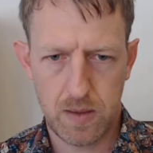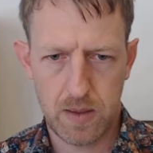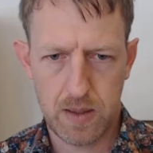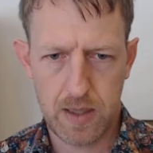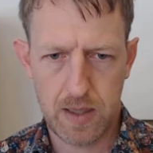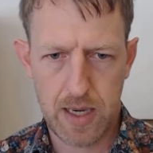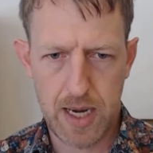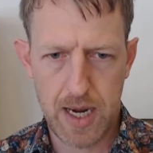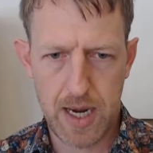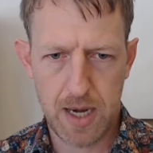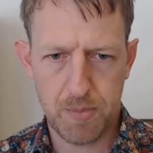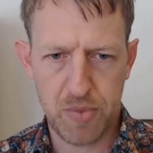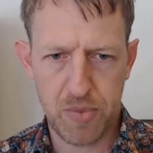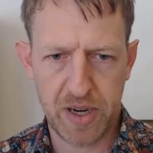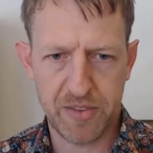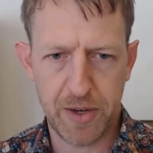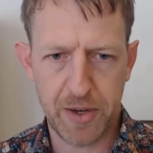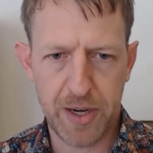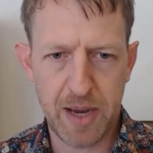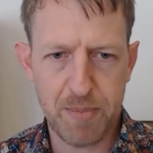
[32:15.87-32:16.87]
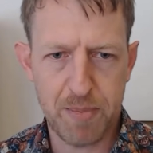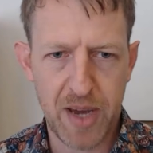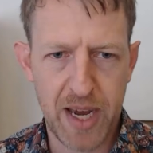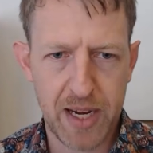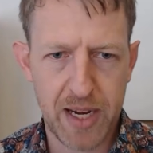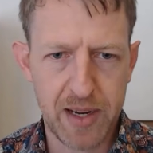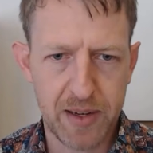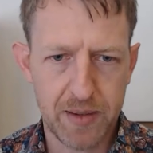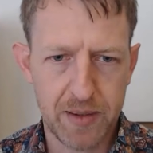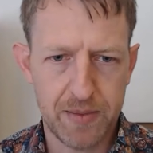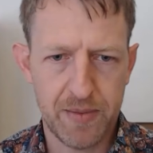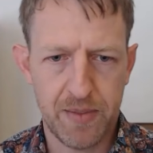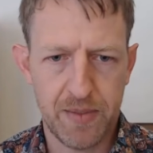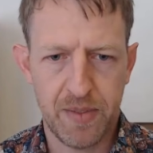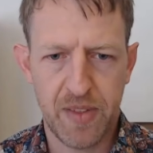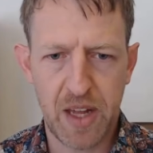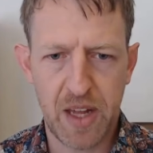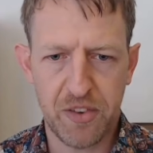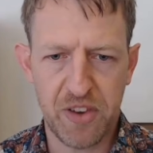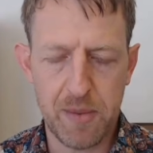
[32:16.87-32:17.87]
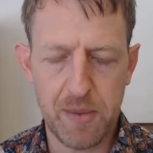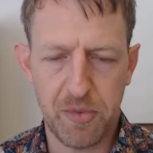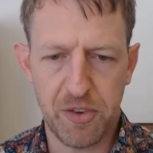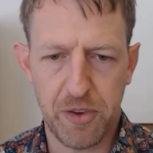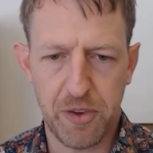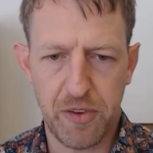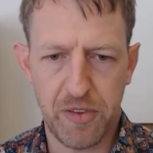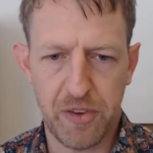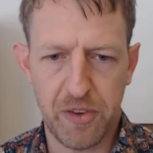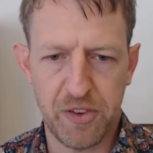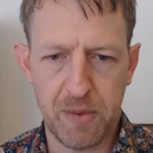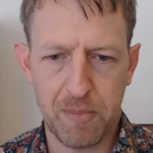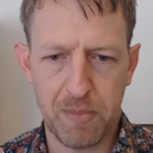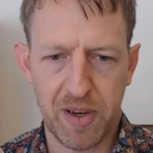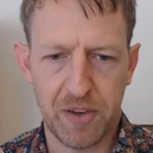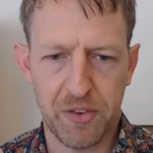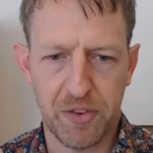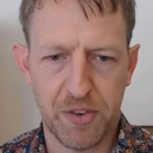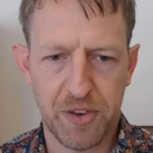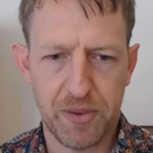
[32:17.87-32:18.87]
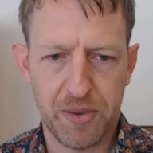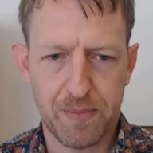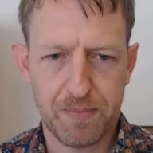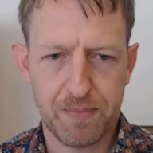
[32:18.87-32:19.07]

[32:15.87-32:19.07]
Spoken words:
And bring the knight back. That seems the simplest.